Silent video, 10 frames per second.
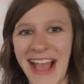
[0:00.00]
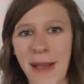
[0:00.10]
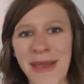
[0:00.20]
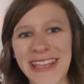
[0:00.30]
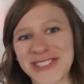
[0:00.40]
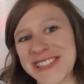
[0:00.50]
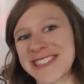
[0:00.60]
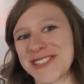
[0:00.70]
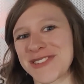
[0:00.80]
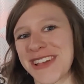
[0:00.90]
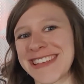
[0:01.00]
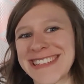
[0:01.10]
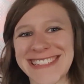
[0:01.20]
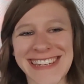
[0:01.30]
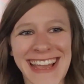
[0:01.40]
I'm at Engineers
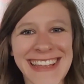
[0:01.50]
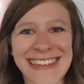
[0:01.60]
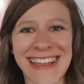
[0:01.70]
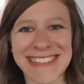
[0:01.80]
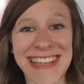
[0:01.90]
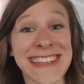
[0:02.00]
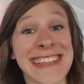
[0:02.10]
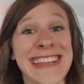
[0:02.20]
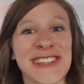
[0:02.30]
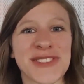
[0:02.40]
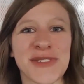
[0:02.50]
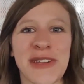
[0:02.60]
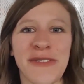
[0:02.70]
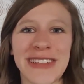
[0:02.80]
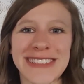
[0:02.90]
Australia tonight, attending an
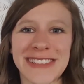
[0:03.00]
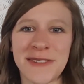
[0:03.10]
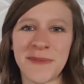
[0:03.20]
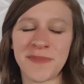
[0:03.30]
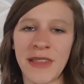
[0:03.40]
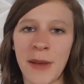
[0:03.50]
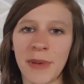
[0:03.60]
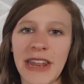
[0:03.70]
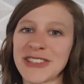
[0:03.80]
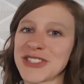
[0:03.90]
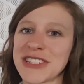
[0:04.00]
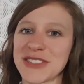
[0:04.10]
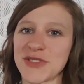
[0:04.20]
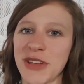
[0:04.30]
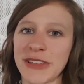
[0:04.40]
industry event. But Engineers
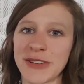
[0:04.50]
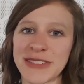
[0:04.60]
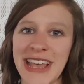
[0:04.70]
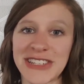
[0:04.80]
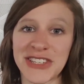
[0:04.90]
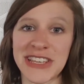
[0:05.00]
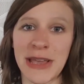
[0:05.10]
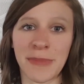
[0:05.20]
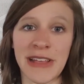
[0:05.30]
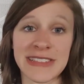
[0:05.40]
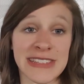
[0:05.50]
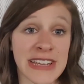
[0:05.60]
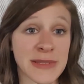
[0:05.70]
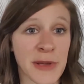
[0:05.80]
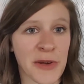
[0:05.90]
Australia is actually a place that
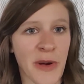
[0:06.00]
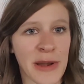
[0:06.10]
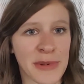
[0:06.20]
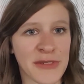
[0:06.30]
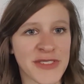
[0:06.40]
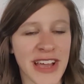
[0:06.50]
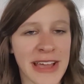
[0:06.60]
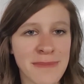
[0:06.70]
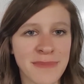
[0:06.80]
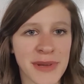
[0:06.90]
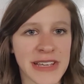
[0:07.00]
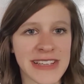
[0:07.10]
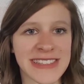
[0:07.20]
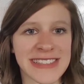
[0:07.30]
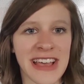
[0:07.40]
I spend quite a bit of time
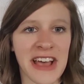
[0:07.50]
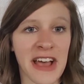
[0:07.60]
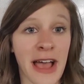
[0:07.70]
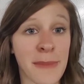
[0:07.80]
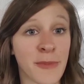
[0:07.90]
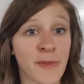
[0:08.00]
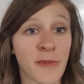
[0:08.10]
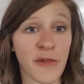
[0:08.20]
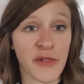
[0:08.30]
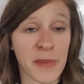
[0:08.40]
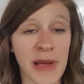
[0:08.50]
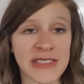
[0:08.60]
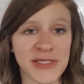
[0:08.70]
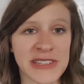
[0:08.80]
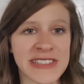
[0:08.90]
because uh, I'm, for the
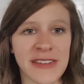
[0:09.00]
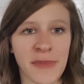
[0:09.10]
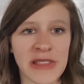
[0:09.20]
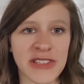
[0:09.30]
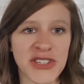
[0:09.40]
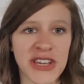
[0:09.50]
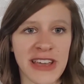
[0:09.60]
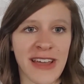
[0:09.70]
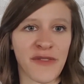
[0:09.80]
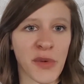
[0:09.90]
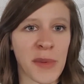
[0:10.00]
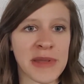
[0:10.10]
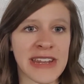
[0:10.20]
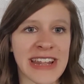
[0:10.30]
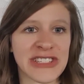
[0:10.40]
past few years, I've been the chair of the
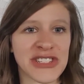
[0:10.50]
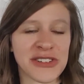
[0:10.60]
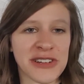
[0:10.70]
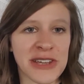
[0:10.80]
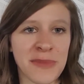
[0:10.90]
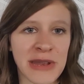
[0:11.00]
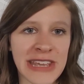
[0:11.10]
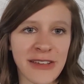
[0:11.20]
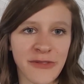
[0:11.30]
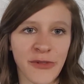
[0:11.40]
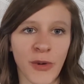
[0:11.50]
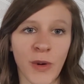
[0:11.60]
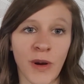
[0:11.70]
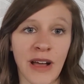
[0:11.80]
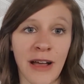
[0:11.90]
Women in Engineering Committee
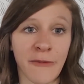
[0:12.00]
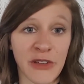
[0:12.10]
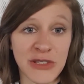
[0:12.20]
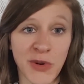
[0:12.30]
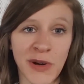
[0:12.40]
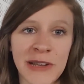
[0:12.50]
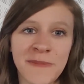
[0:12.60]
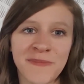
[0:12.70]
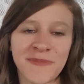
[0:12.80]
for um, Victoria.